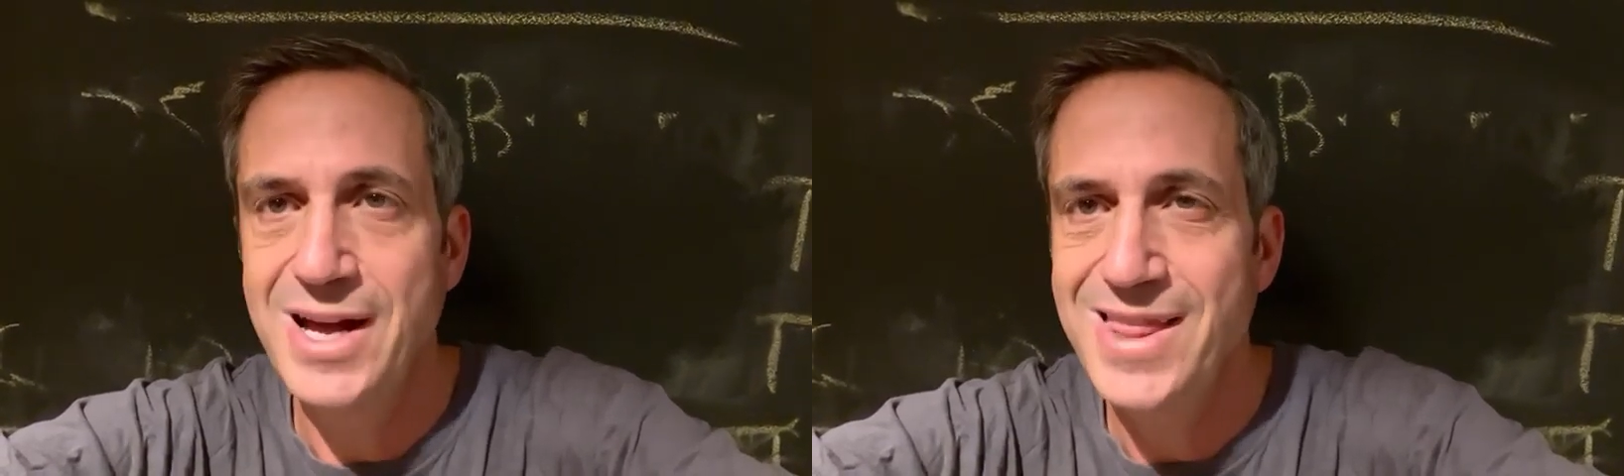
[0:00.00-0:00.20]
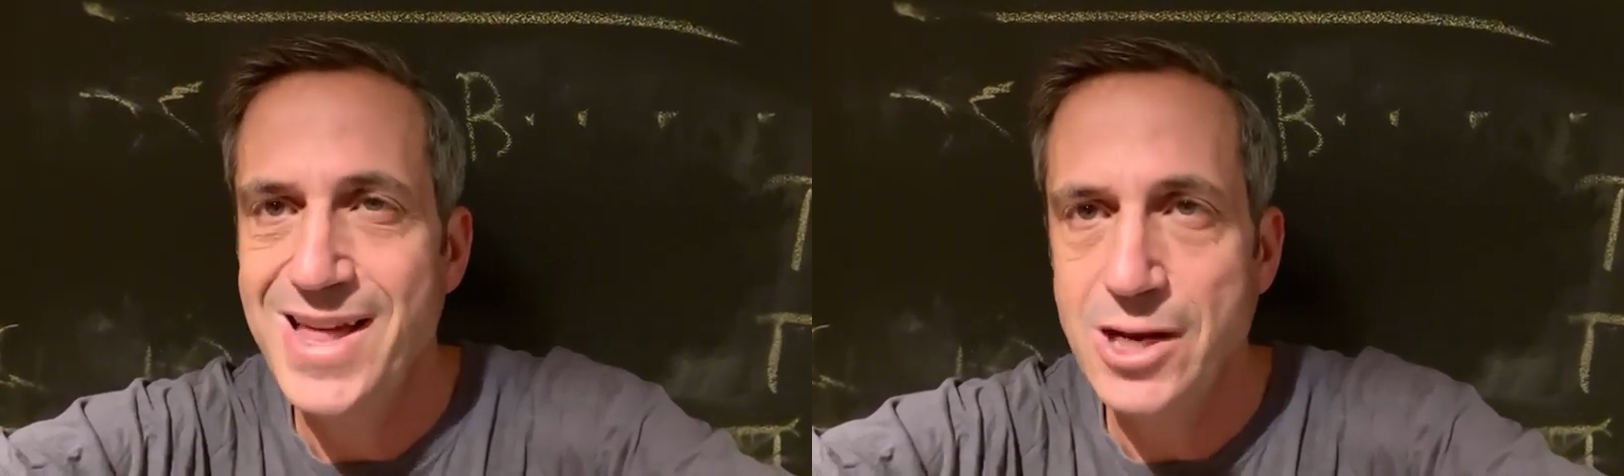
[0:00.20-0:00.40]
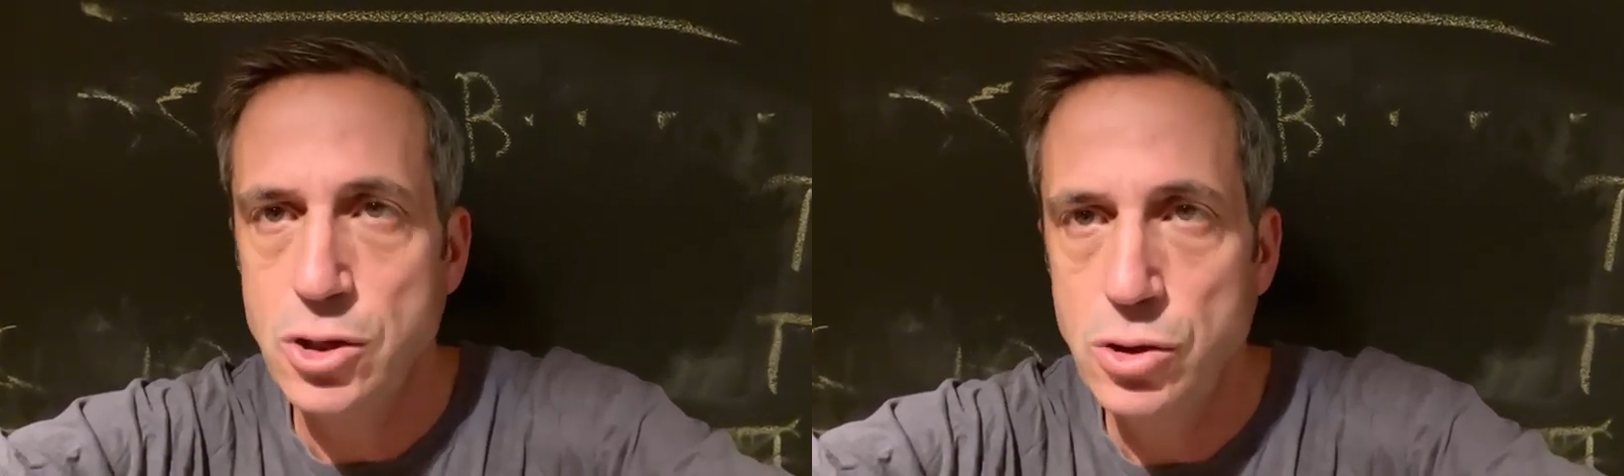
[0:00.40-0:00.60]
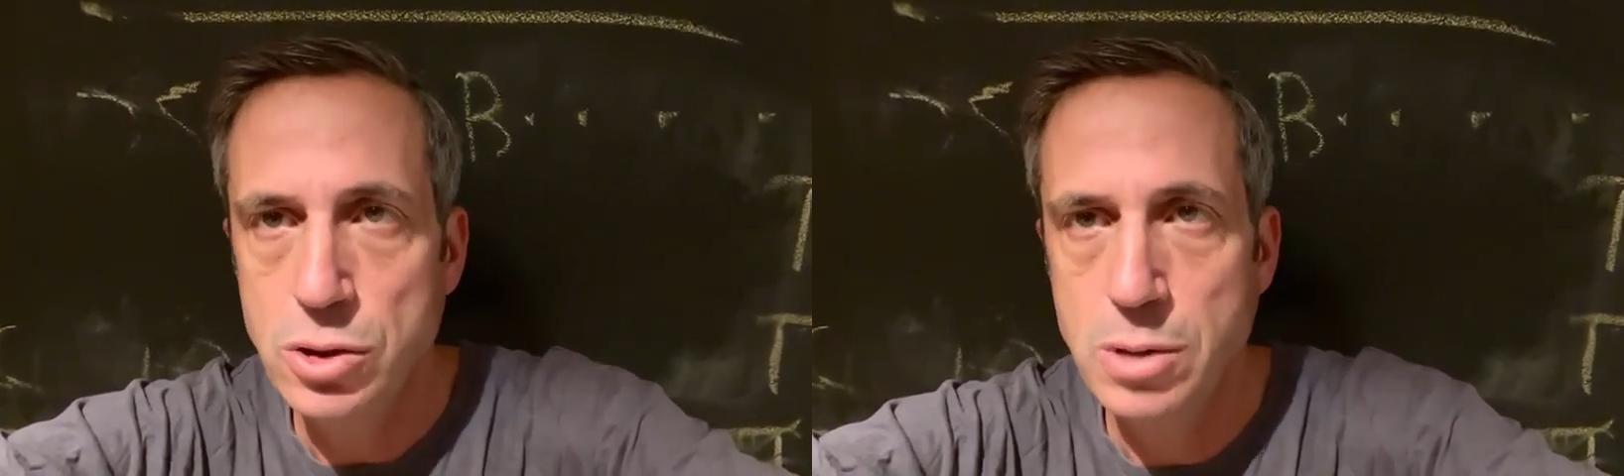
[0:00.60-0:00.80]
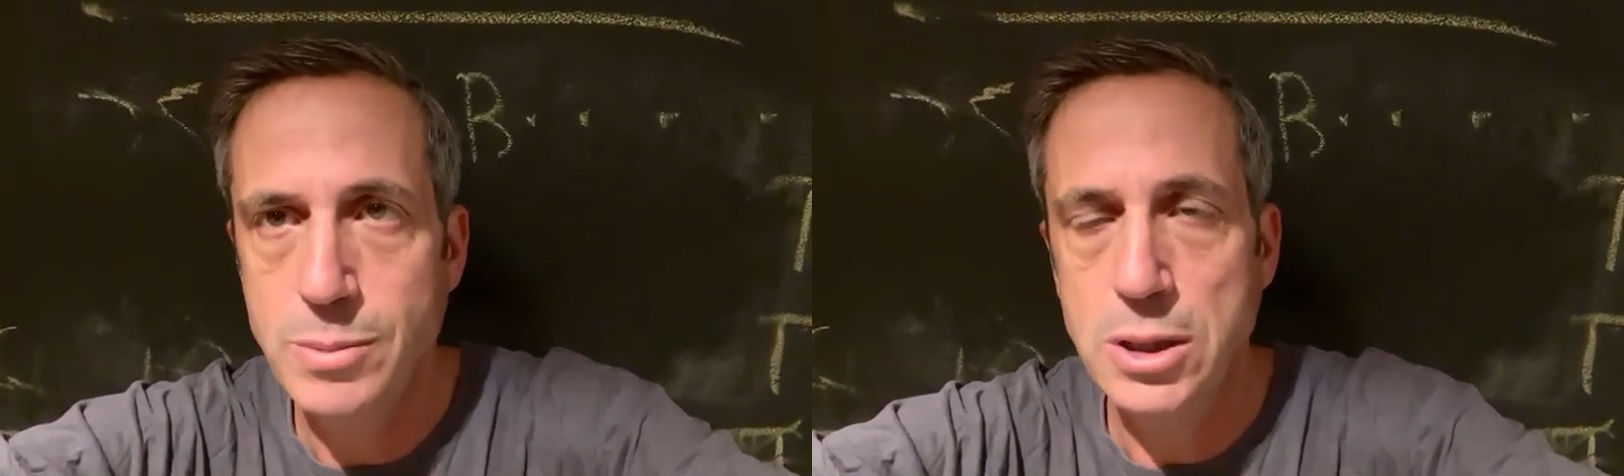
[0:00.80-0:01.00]
And that
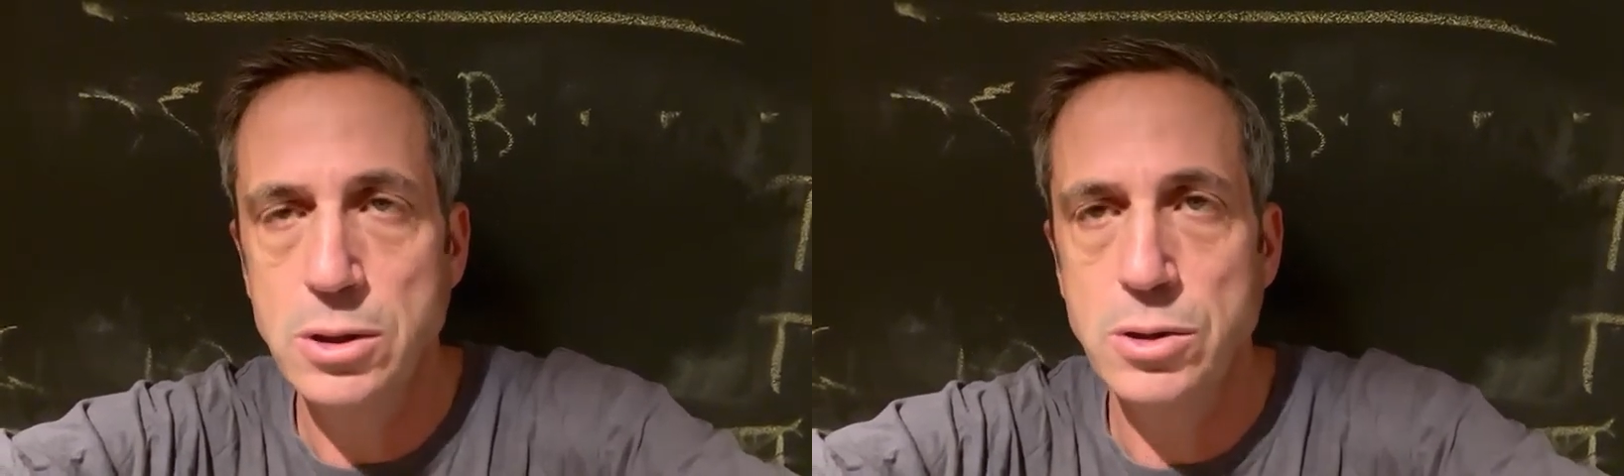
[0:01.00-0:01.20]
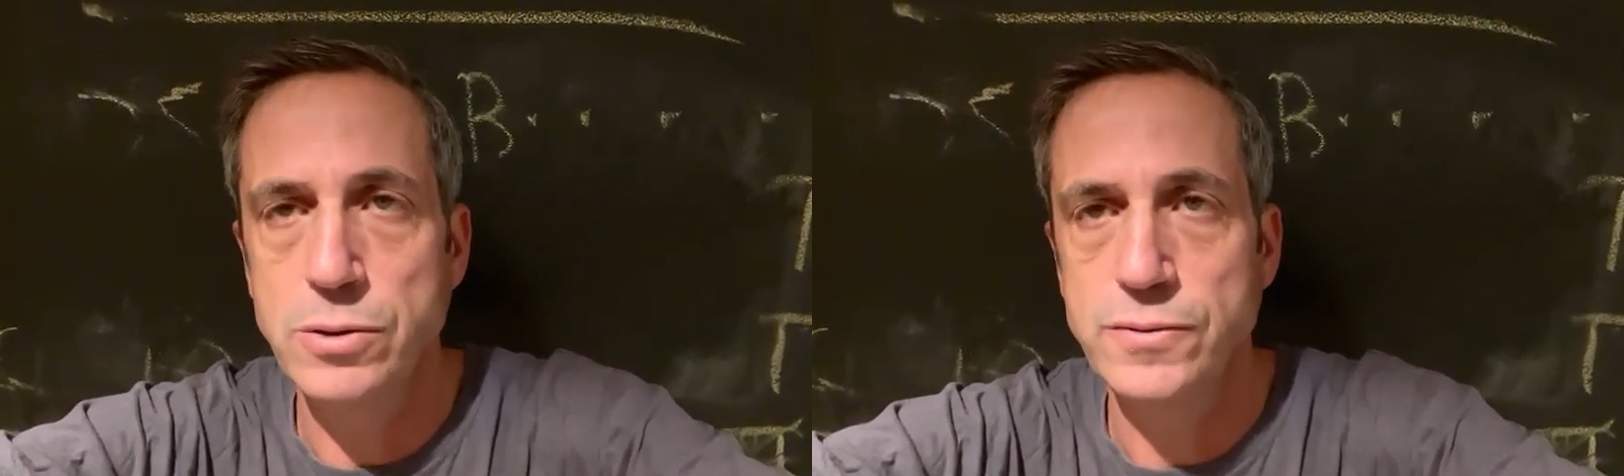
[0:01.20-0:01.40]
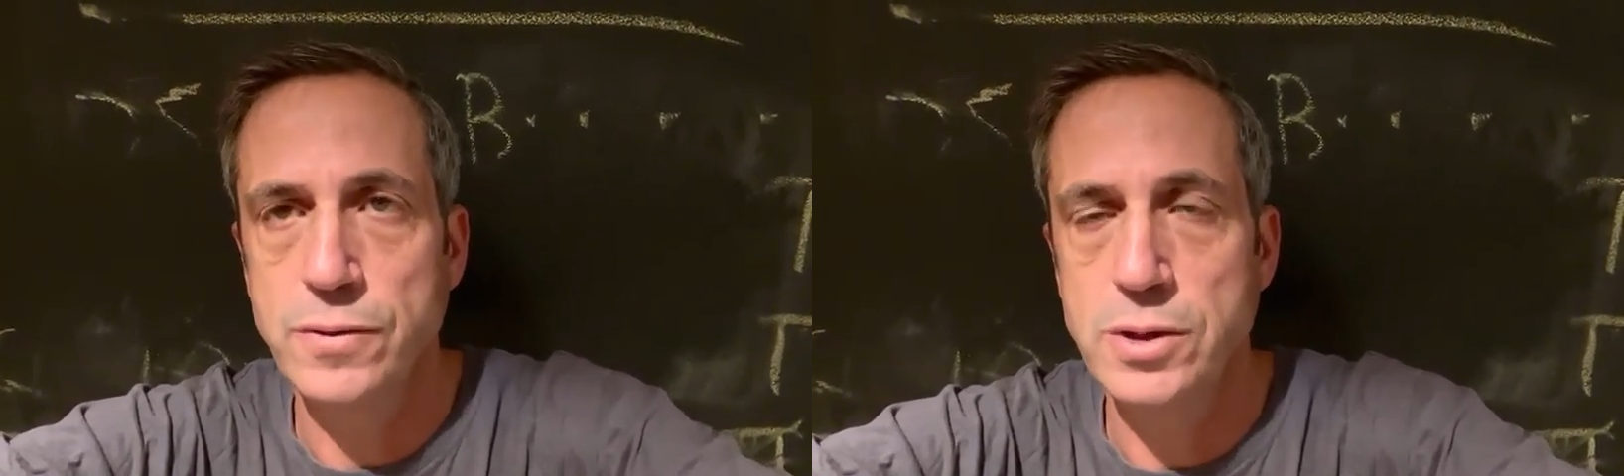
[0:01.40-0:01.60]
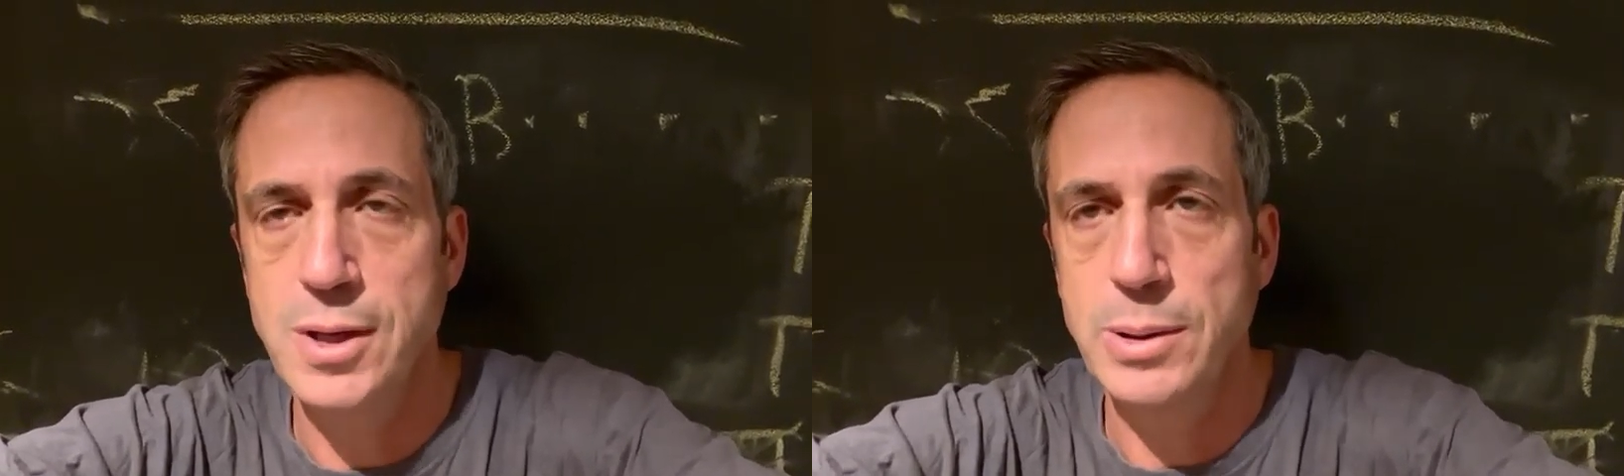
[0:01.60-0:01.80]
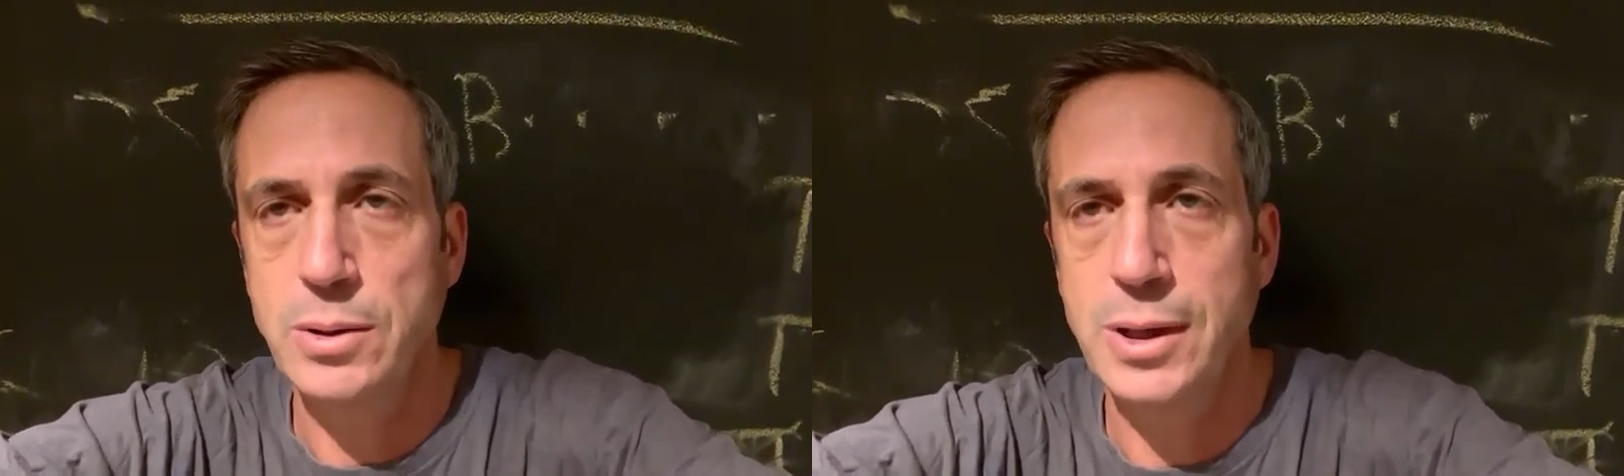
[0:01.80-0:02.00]
could be good news for the
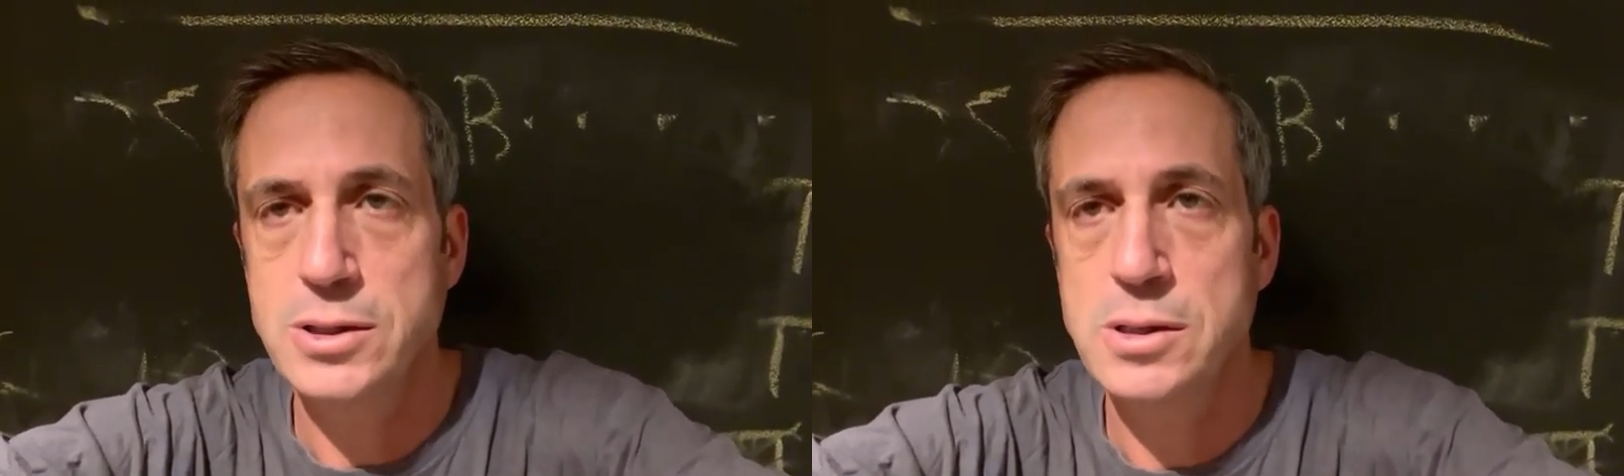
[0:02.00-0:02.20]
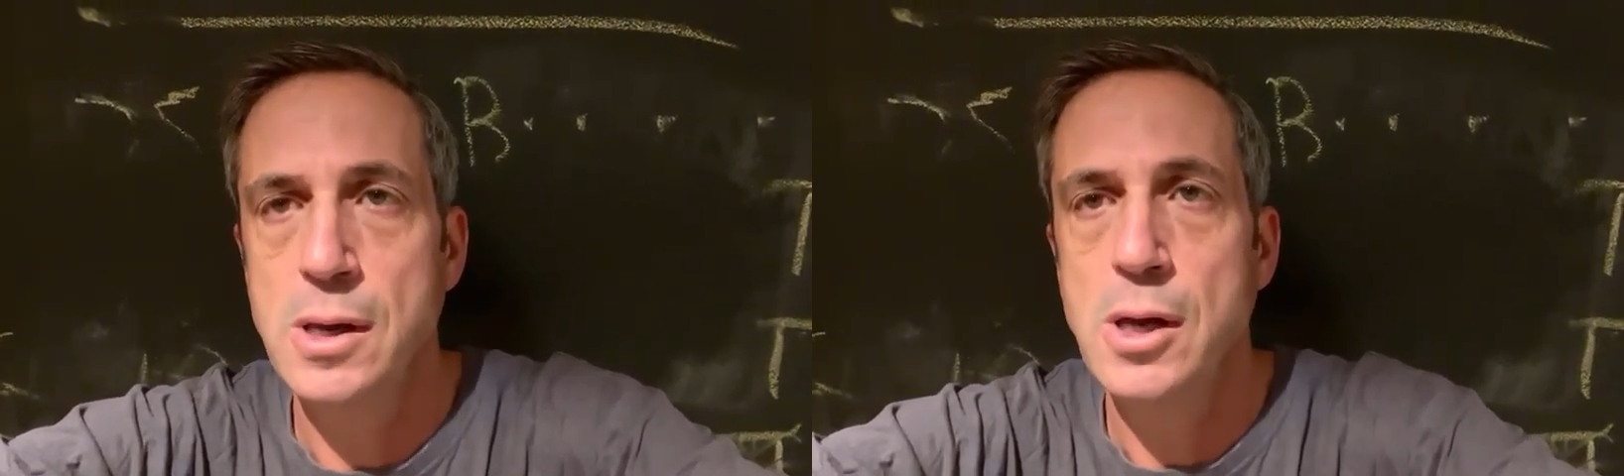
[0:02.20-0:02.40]
Democrats.